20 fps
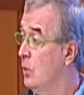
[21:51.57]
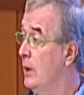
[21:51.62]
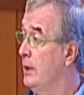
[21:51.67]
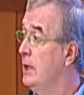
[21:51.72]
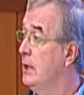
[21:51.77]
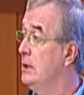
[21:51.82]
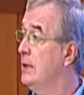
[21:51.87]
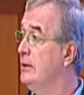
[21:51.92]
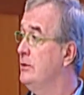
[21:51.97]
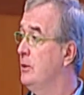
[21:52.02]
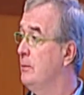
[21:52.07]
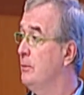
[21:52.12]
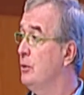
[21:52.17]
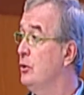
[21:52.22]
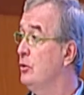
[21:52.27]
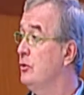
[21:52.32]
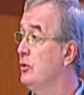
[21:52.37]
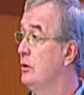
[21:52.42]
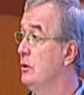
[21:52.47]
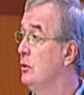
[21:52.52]
Why not let the
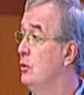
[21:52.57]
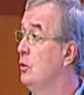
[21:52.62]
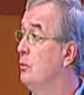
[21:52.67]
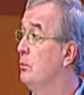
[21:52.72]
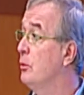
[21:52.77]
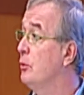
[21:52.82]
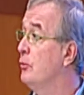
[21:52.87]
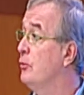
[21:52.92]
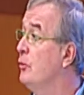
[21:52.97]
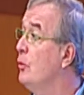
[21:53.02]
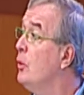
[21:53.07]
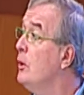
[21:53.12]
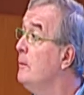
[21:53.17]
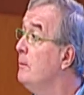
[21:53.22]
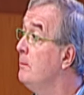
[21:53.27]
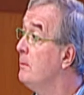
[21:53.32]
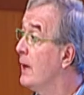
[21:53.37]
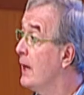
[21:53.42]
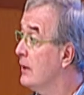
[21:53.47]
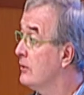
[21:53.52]
person who
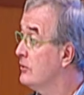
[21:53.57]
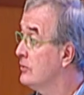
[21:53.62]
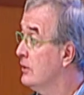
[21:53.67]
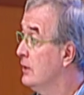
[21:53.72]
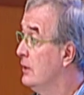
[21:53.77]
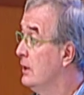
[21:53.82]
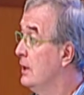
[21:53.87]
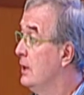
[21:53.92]
performed best